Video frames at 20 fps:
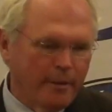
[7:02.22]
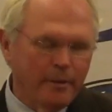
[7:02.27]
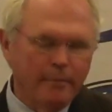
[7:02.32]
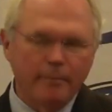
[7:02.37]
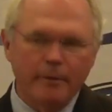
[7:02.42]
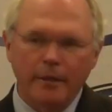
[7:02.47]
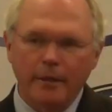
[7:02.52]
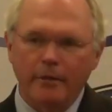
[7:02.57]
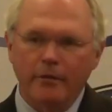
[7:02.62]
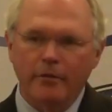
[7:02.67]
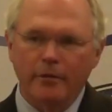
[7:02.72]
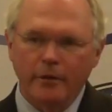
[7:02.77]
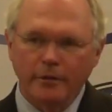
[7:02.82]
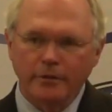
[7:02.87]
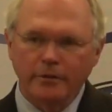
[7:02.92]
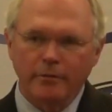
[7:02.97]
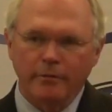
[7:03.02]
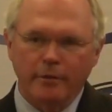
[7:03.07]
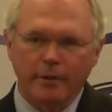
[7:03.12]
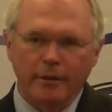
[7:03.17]
in many
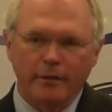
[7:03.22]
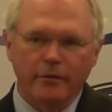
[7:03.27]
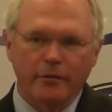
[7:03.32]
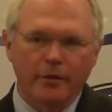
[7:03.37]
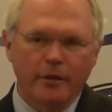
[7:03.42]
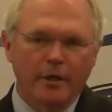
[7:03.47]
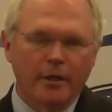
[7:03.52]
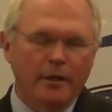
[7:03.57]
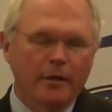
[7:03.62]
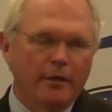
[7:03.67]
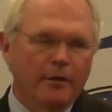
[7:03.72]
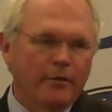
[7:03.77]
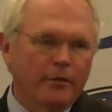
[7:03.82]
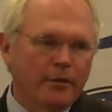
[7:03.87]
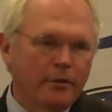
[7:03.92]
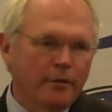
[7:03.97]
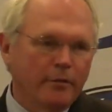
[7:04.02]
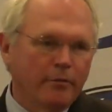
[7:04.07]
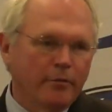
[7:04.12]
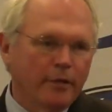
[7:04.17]
centuries, the
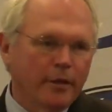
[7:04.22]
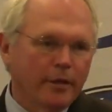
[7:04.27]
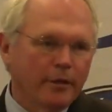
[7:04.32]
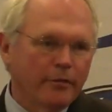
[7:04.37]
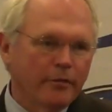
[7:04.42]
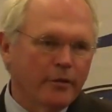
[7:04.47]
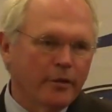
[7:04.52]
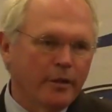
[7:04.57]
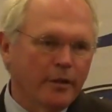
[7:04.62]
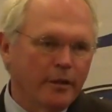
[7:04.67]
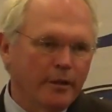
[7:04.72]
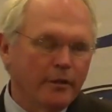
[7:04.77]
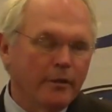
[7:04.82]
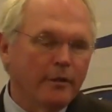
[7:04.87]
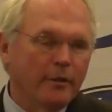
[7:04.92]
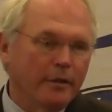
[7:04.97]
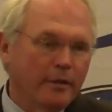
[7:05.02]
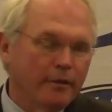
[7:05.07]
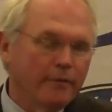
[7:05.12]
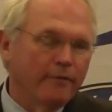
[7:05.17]
U.S.
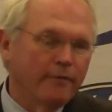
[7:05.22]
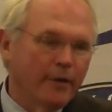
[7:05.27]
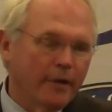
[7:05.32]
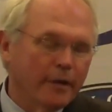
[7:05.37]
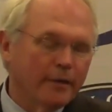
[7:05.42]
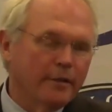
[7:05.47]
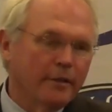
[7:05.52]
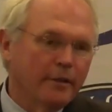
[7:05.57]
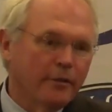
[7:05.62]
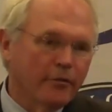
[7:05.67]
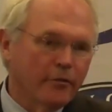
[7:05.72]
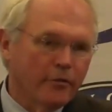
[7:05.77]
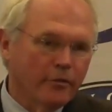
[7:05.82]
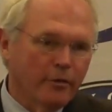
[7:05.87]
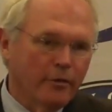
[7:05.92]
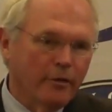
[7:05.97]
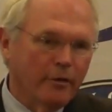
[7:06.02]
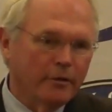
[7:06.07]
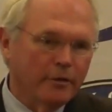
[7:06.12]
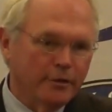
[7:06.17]
in effect
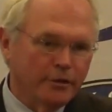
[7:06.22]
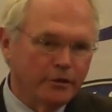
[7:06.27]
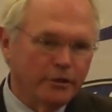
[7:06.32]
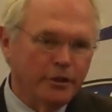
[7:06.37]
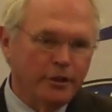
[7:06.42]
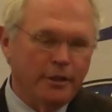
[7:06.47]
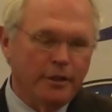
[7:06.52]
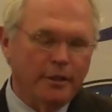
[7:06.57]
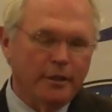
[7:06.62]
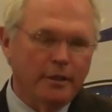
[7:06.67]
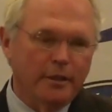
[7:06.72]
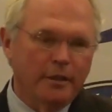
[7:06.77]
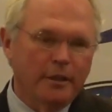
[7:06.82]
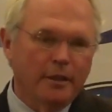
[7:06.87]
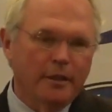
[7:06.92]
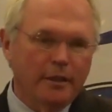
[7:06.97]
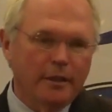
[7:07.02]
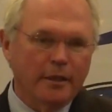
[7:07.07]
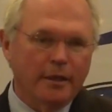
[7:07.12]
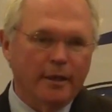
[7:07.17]
installed a Shia
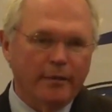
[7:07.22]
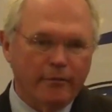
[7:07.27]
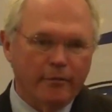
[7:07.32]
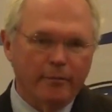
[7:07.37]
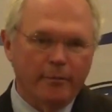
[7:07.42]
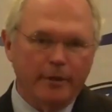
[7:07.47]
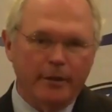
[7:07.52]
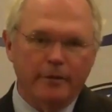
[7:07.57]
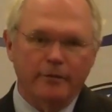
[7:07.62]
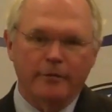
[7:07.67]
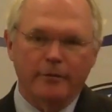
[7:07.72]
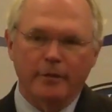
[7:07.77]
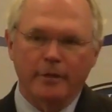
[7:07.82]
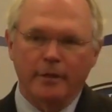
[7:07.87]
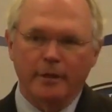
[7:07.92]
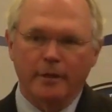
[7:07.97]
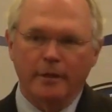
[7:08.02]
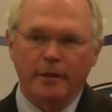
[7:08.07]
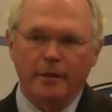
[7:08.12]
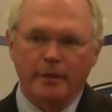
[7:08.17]
government
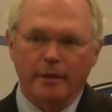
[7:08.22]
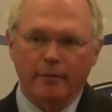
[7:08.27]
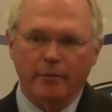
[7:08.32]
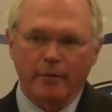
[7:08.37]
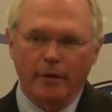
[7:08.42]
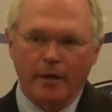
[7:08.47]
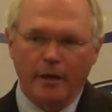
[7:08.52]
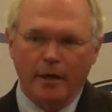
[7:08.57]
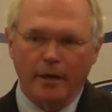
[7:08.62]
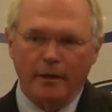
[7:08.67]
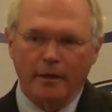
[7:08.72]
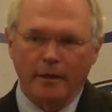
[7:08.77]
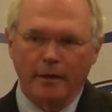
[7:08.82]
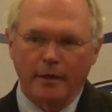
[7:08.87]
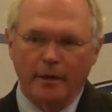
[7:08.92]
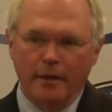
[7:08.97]
in Iraq.